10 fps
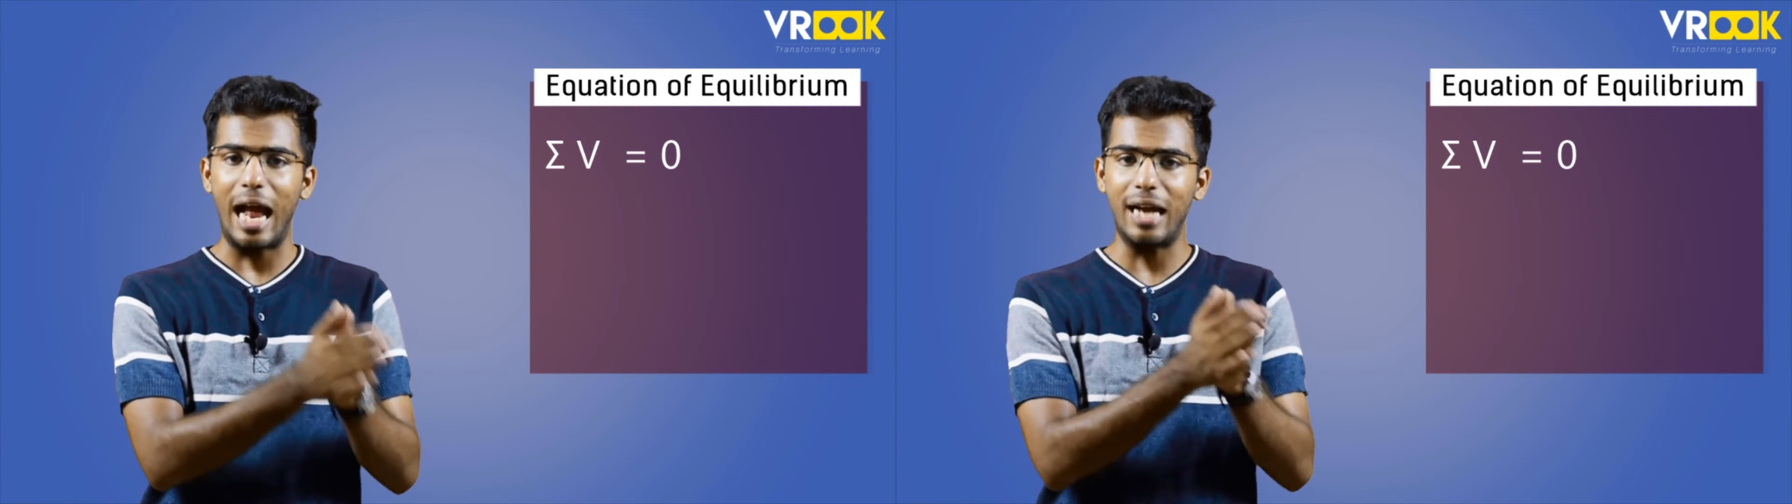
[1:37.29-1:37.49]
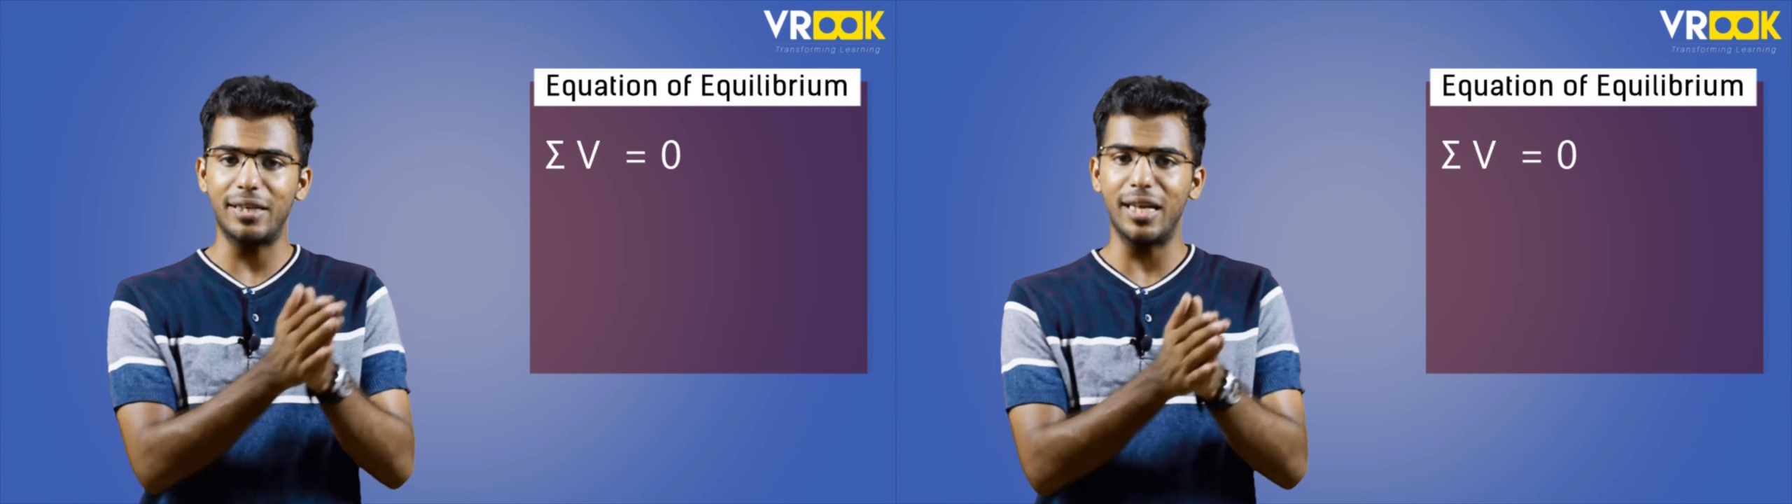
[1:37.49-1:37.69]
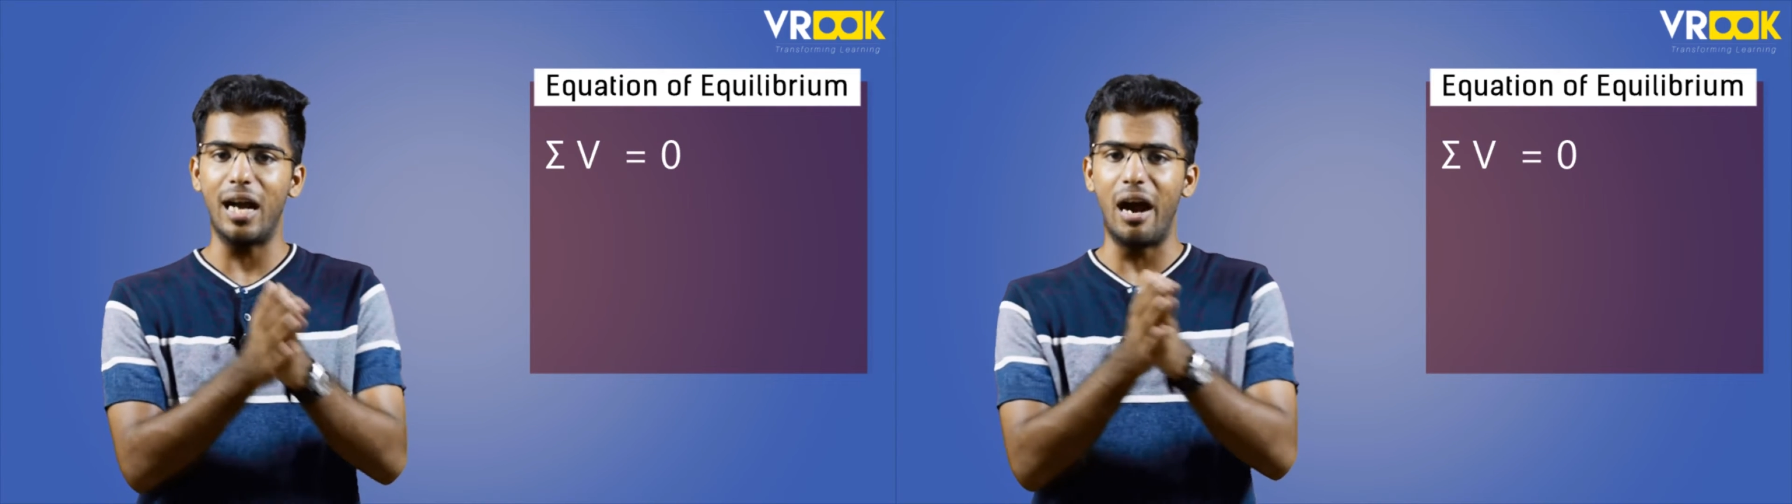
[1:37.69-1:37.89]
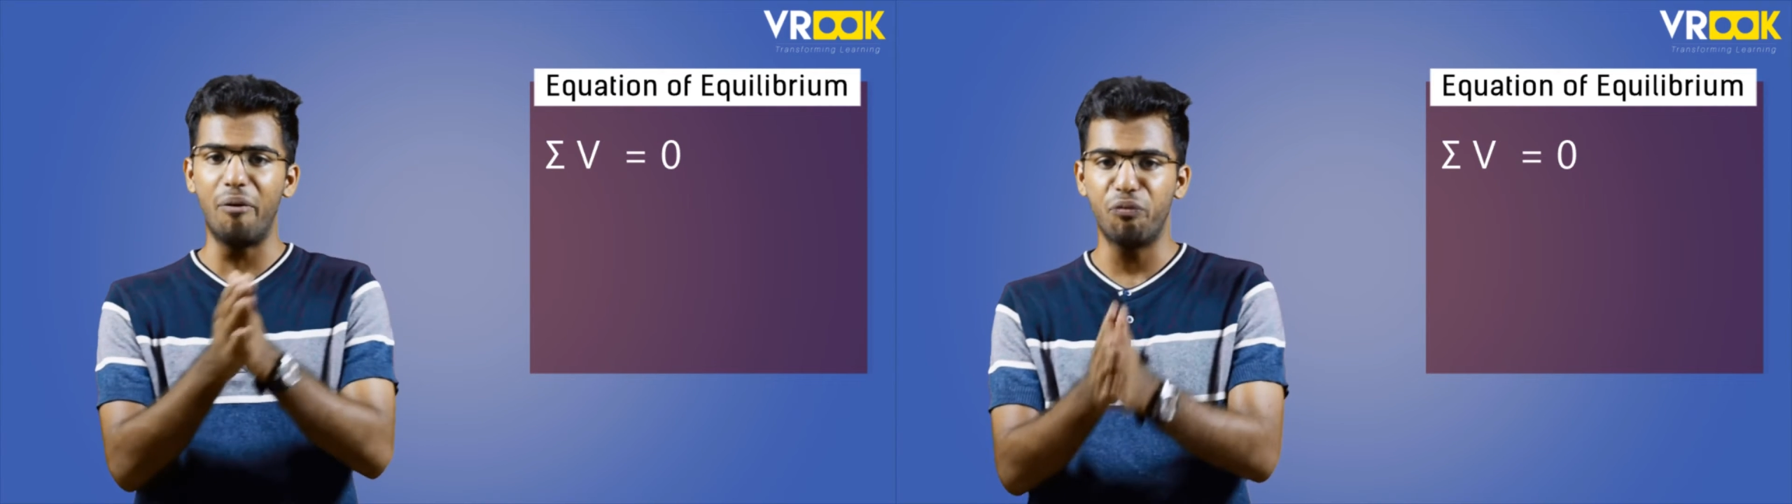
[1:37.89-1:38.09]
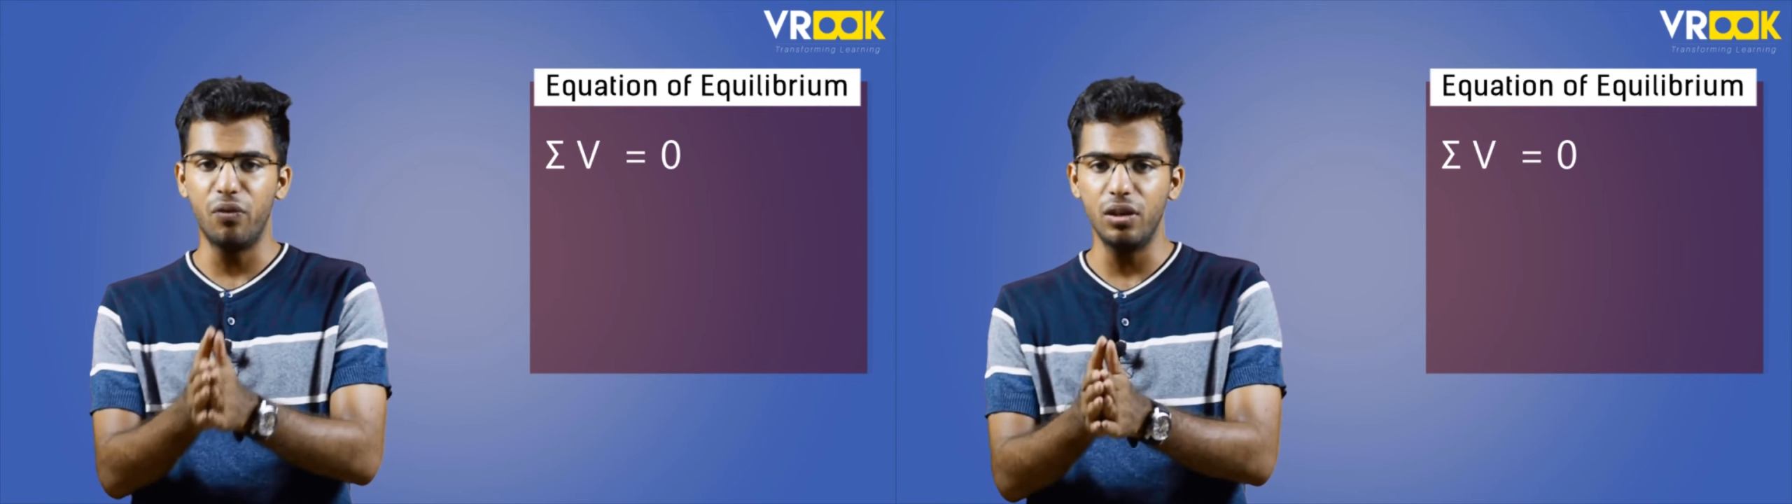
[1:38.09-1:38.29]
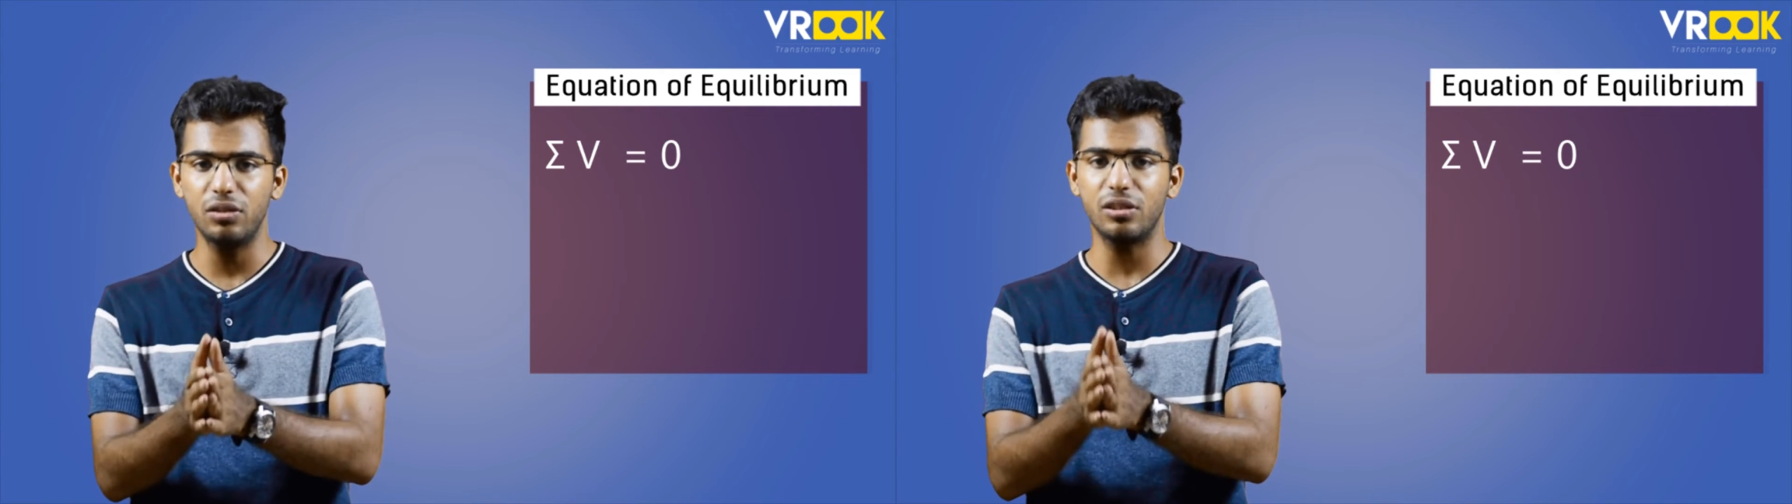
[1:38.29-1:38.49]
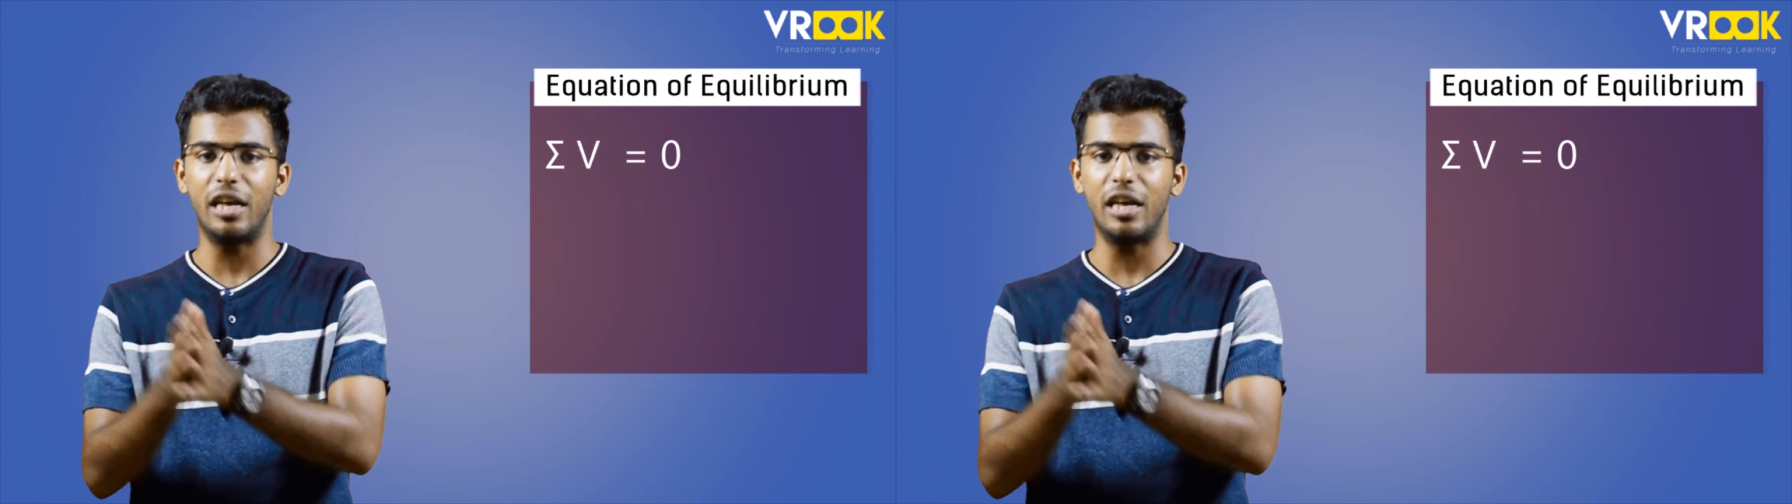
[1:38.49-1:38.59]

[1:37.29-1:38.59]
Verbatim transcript: acting upwards